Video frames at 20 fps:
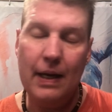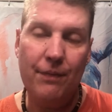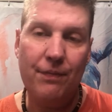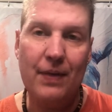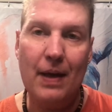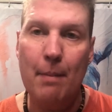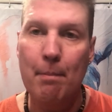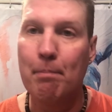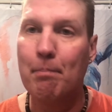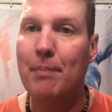
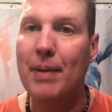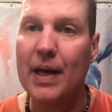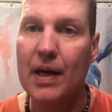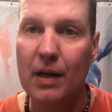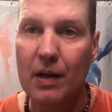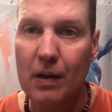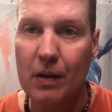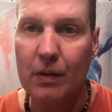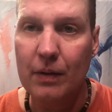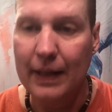hit that
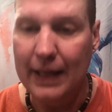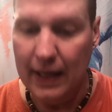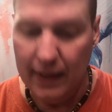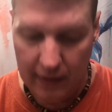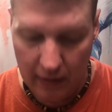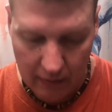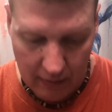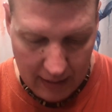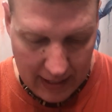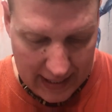bell, hit
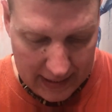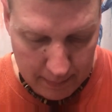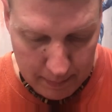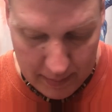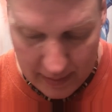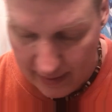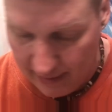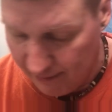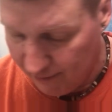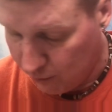a like
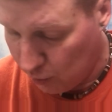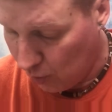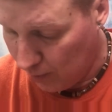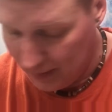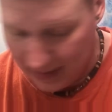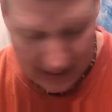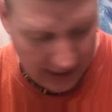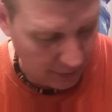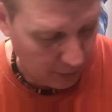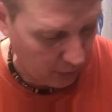button for
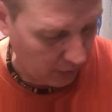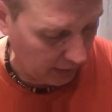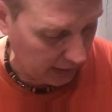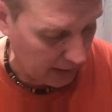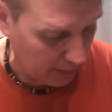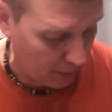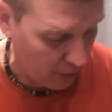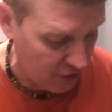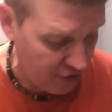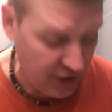me. I'd
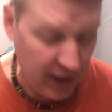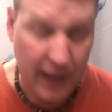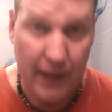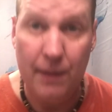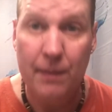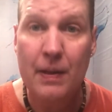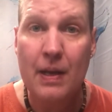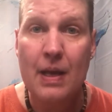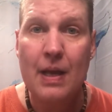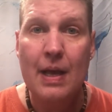really appreciate
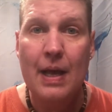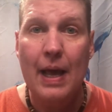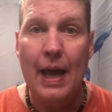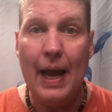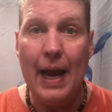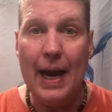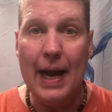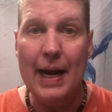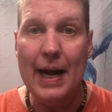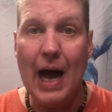it.
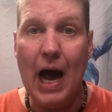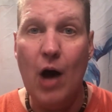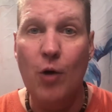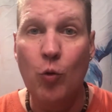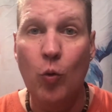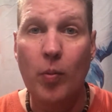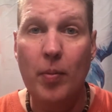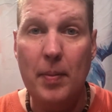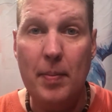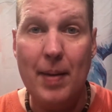And I
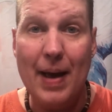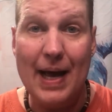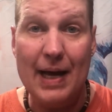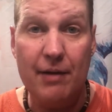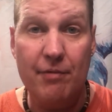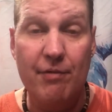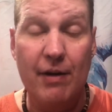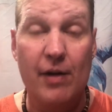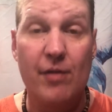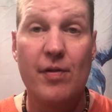will be
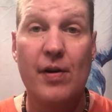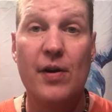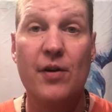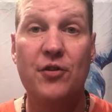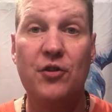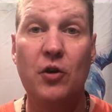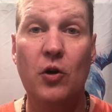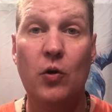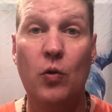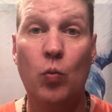back very,
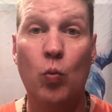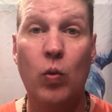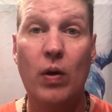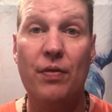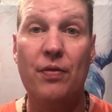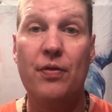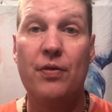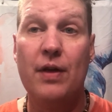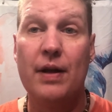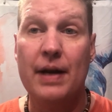very soon
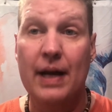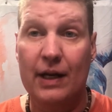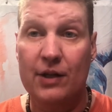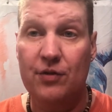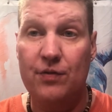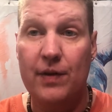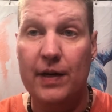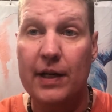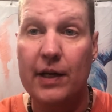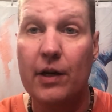with the
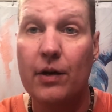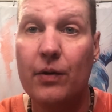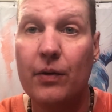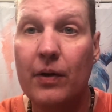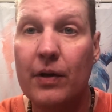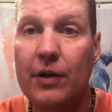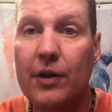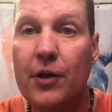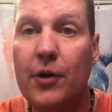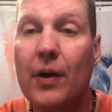next
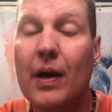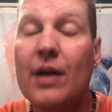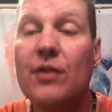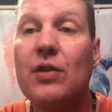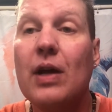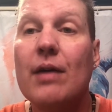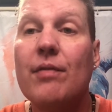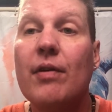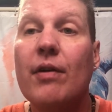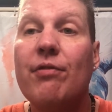video. You
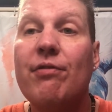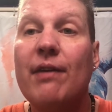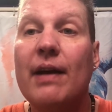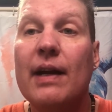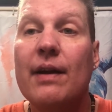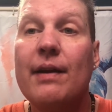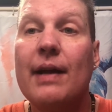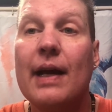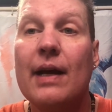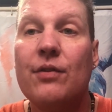guys have a
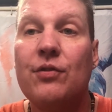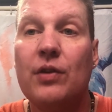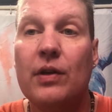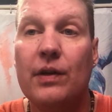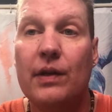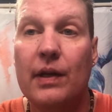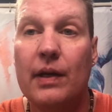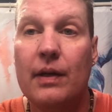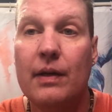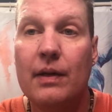
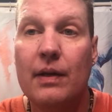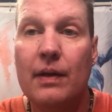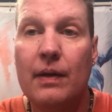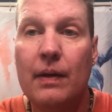fantastic day.